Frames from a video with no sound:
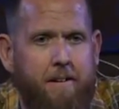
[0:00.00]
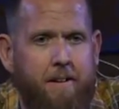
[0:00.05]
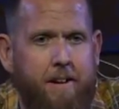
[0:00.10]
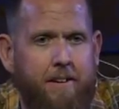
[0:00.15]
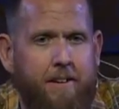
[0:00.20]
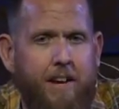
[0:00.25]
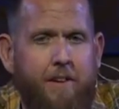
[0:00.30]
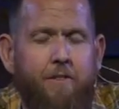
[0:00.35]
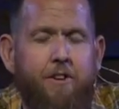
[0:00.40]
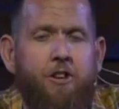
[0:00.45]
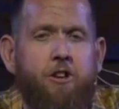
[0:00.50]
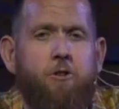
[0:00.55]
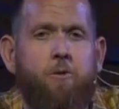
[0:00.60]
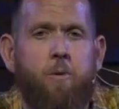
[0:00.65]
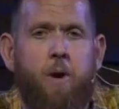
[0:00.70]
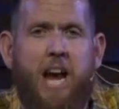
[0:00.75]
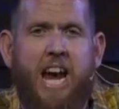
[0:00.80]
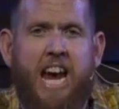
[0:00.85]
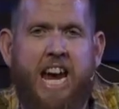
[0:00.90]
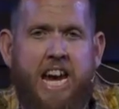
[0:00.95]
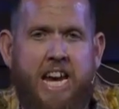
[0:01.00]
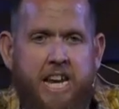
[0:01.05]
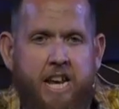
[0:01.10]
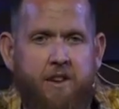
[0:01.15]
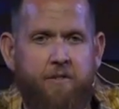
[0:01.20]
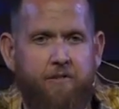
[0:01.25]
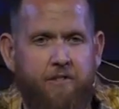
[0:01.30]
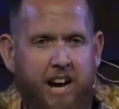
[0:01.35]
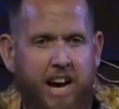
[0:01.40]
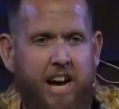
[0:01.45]
Given you
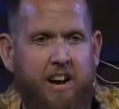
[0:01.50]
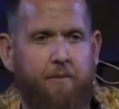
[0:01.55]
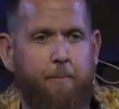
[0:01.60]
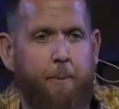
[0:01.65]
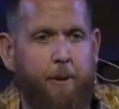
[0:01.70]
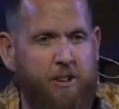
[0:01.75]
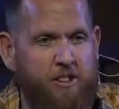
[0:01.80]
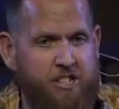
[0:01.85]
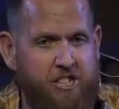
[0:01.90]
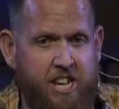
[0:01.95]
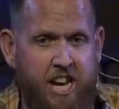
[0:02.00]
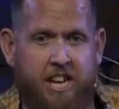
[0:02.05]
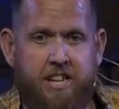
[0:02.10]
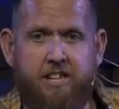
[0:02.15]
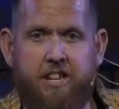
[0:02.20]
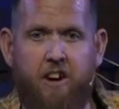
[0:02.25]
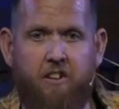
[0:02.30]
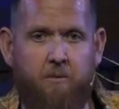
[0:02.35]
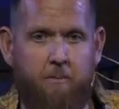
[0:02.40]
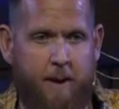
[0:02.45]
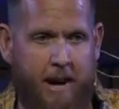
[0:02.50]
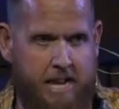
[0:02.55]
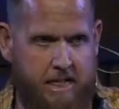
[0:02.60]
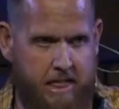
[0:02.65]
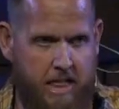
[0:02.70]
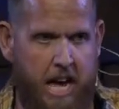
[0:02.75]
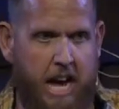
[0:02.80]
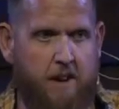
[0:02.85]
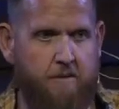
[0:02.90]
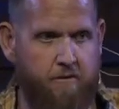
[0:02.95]
85% of my
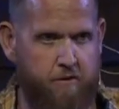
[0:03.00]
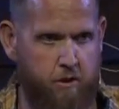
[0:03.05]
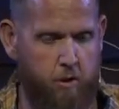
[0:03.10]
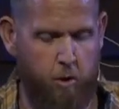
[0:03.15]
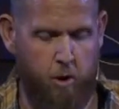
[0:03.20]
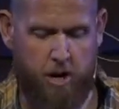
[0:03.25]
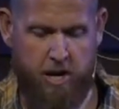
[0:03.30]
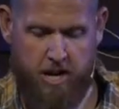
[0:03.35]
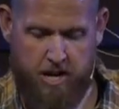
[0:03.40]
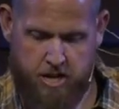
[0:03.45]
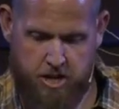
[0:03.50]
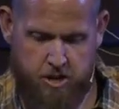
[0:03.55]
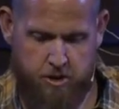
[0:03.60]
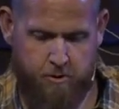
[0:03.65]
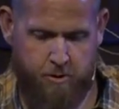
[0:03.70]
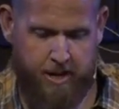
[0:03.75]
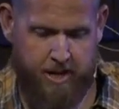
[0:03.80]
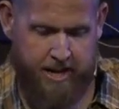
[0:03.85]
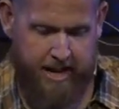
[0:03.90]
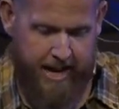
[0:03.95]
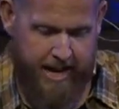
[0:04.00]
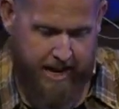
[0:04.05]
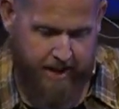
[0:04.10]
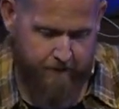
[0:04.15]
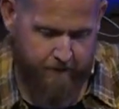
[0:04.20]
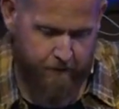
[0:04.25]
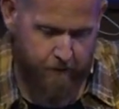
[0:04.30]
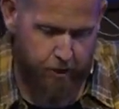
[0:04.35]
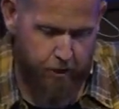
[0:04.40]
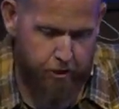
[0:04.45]
life, Lord, you can
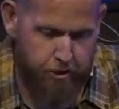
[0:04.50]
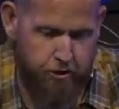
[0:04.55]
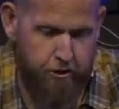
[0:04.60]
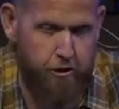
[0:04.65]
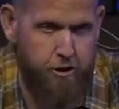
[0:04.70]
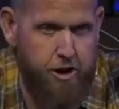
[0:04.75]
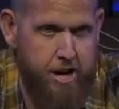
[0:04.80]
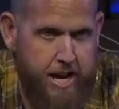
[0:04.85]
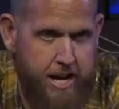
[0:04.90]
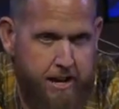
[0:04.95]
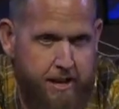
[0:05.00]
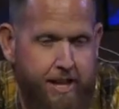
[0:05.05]
have 30.